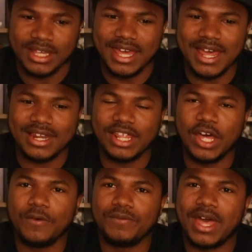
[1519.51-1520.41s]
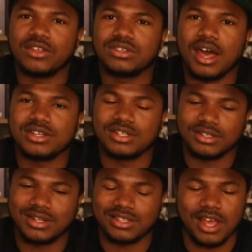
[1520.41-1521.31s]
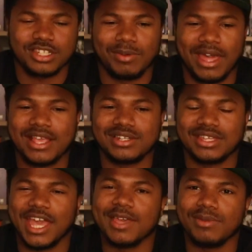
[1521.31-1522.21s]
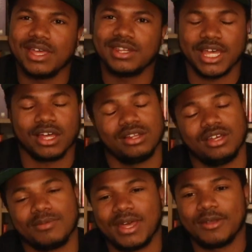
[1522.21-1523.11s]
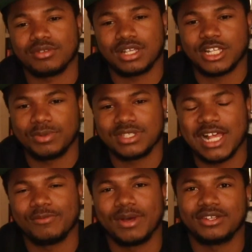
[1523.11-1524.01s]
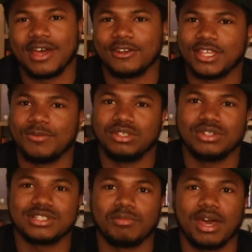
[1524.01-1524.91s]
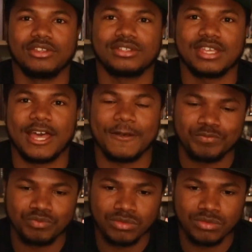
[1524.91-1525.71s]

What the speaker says: And I love how Angela came in. He's like, look, man, I'm trying to spend time with my daughter. Can we do this some other time?